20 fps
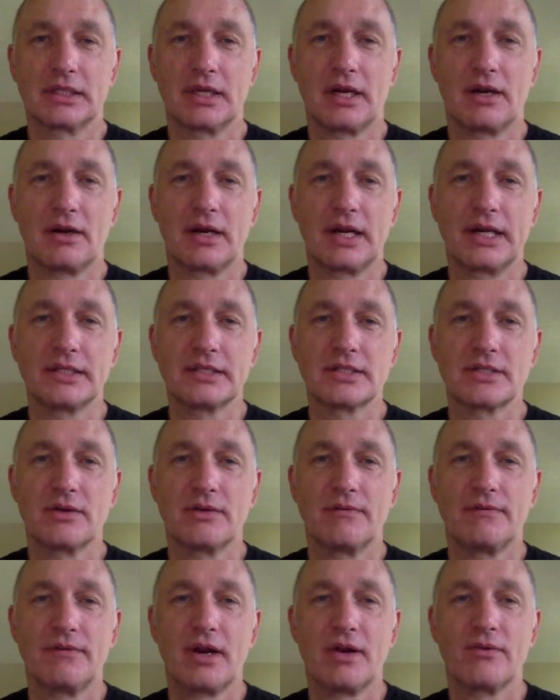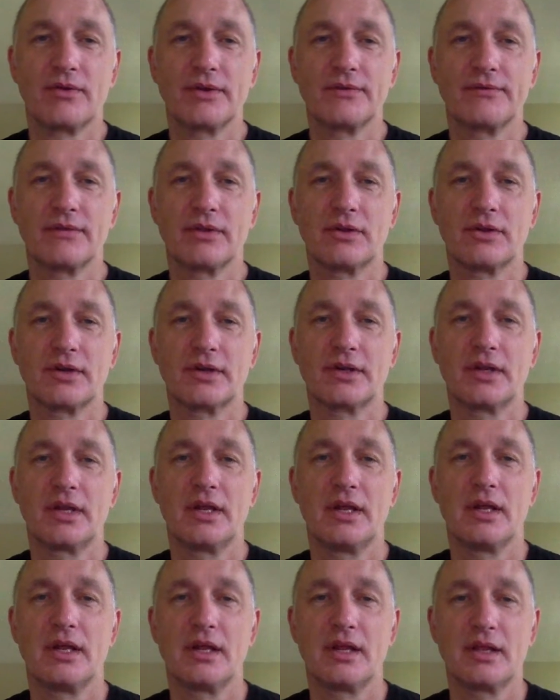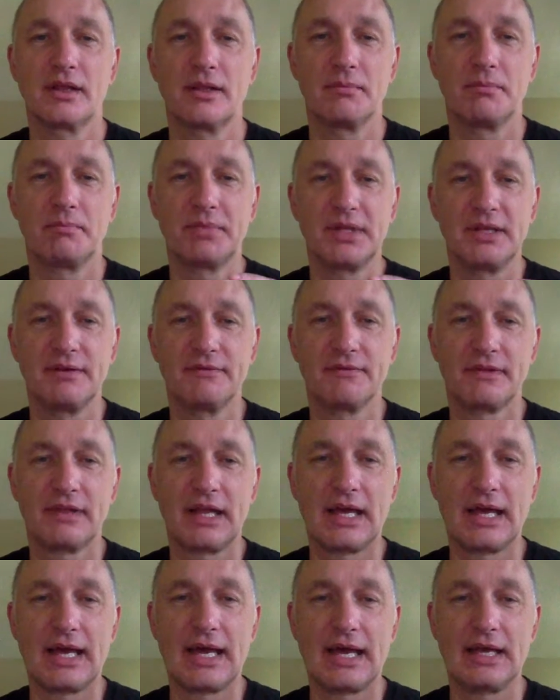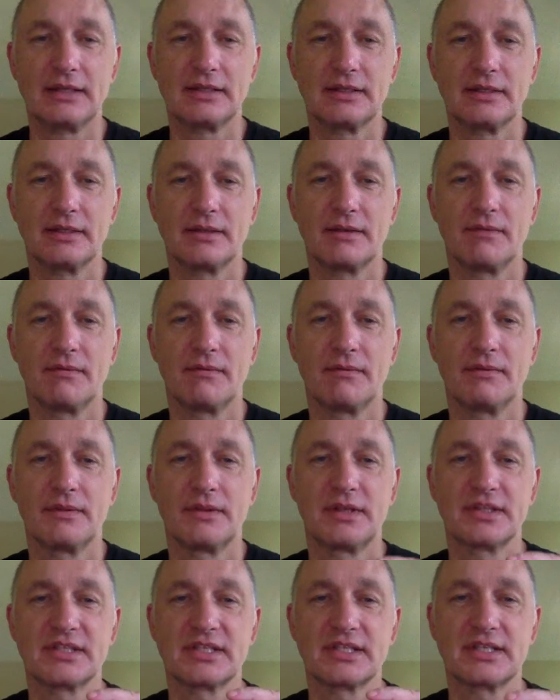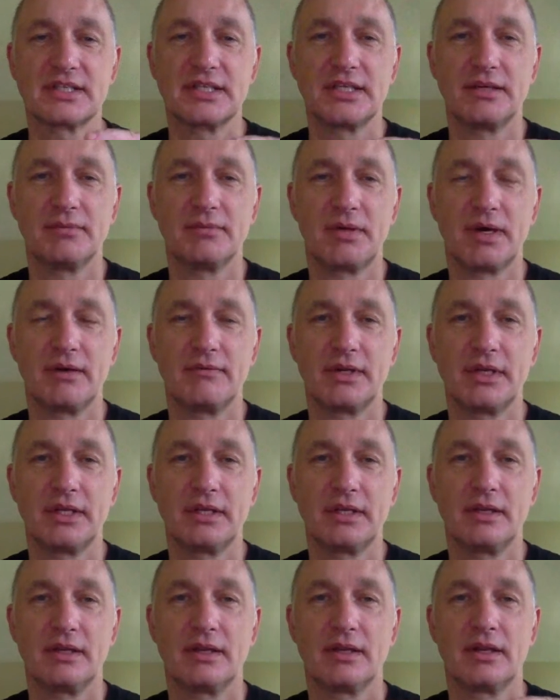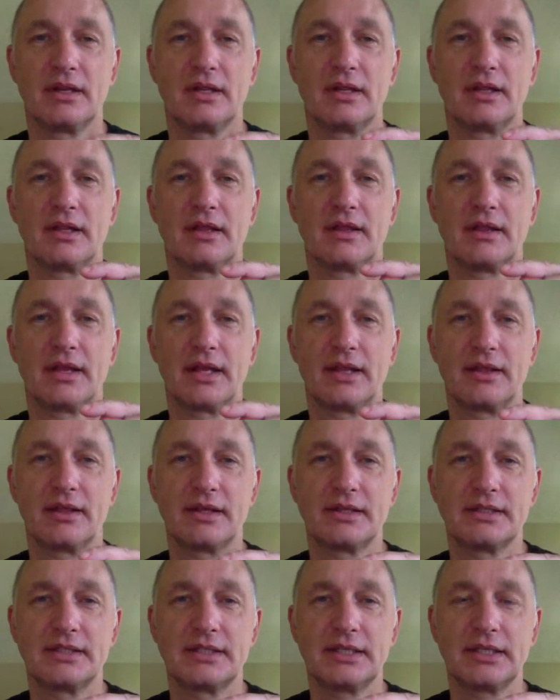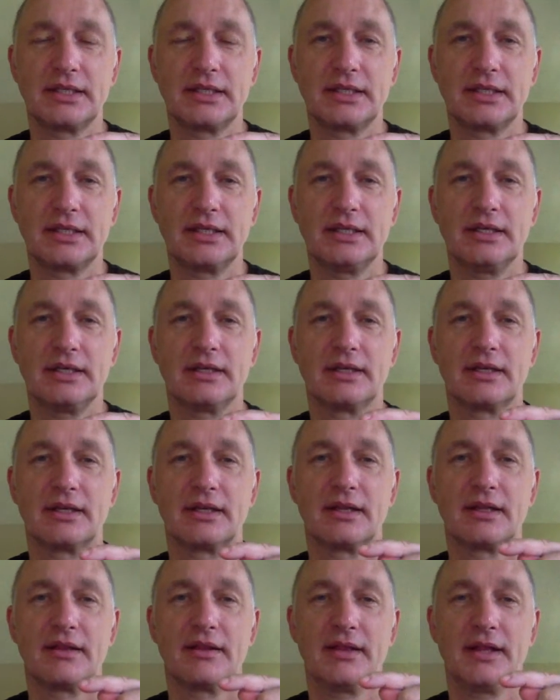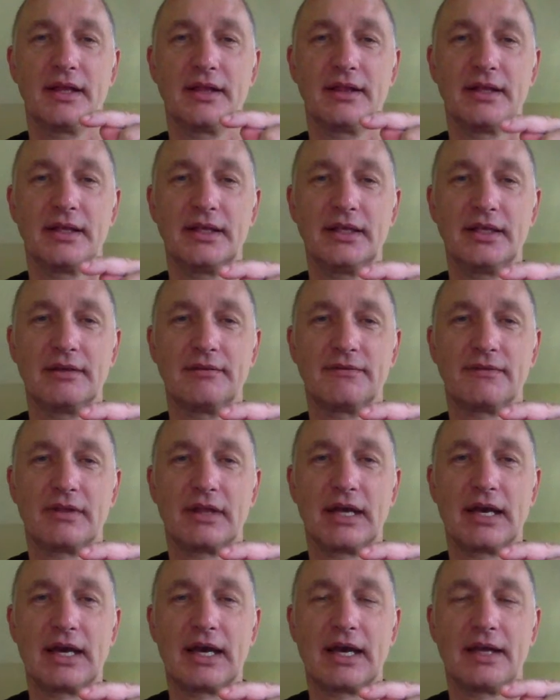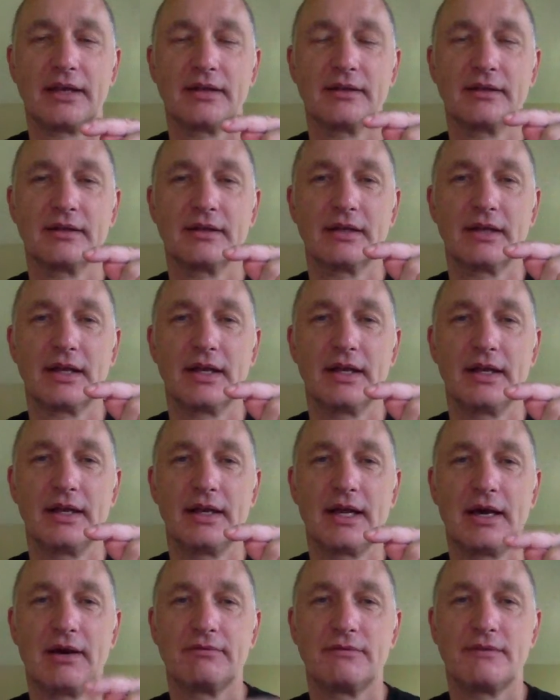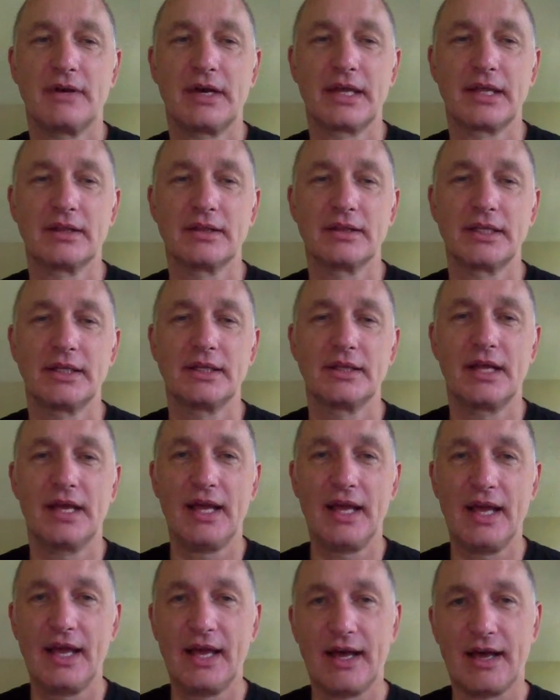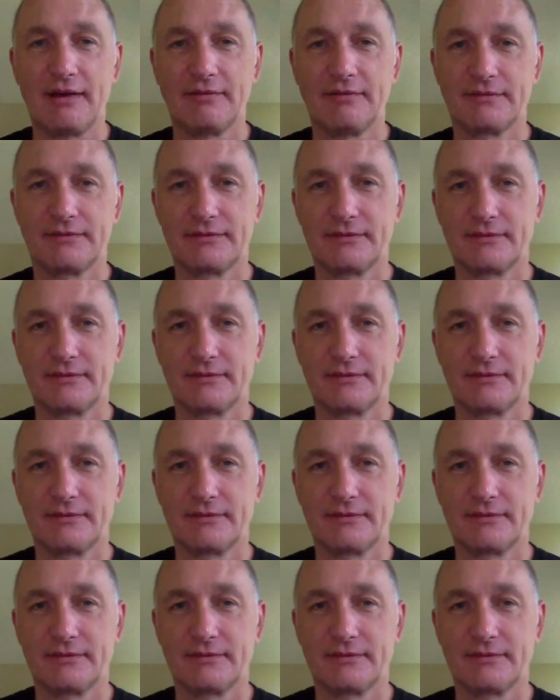All right, so far we've learned the B flat, the C above it, then the D, then the E flat, and now finally the F.